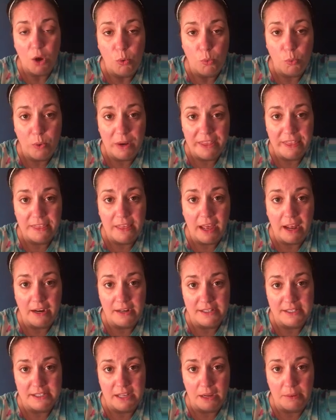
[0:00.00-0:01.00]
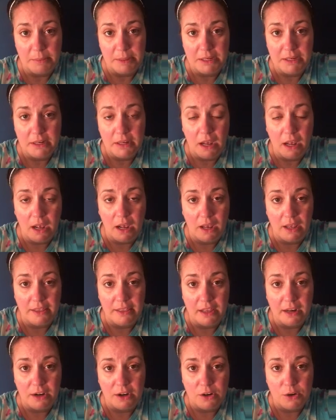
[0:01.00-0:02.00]
with that assignment
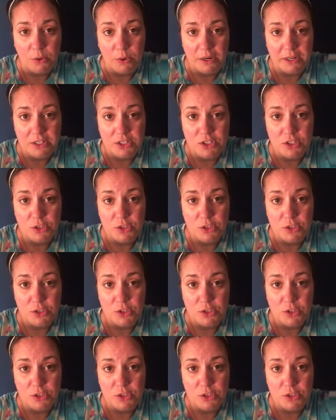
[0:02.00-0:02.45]
that are going